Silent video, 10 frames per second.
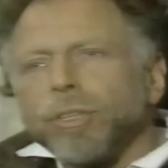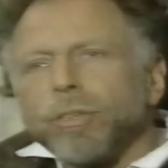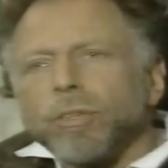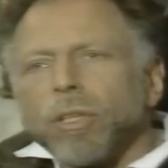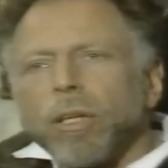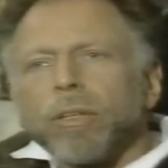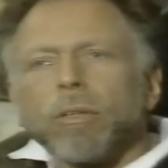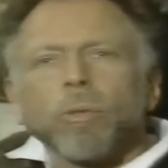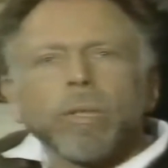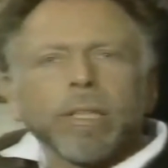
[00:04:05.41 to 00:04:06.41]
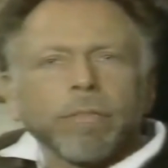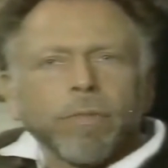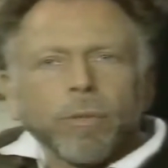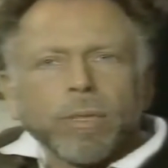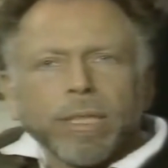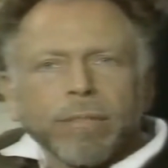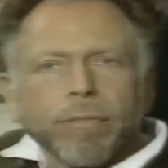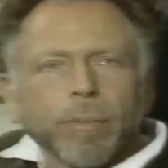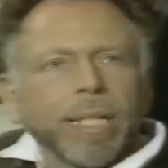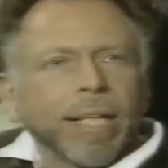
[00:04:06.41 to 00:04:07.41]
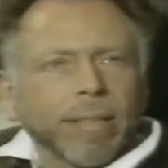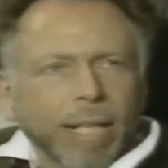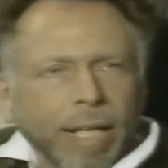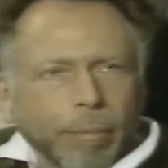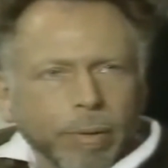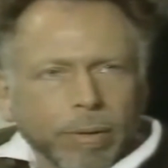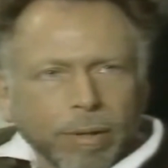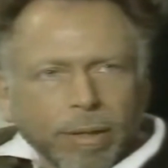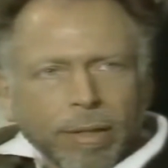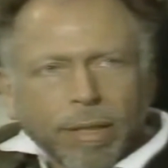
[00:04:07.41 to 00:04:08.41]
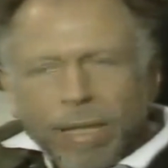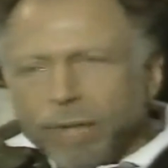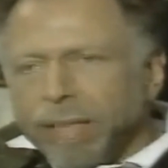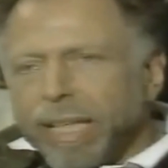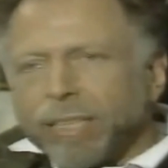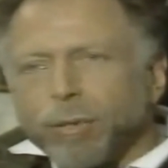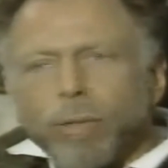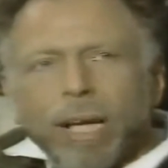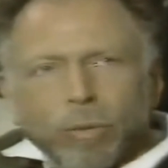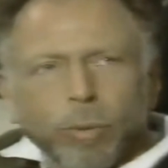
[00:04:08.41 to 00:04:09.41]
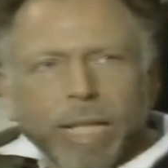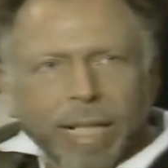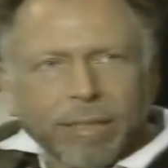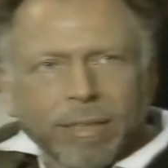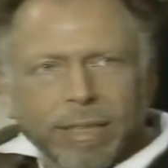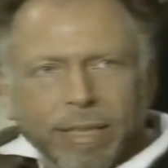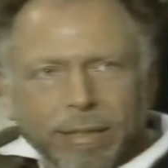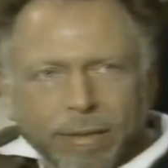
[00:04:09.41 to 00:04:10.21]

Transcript: show, got their own show, and then had absolutely no idea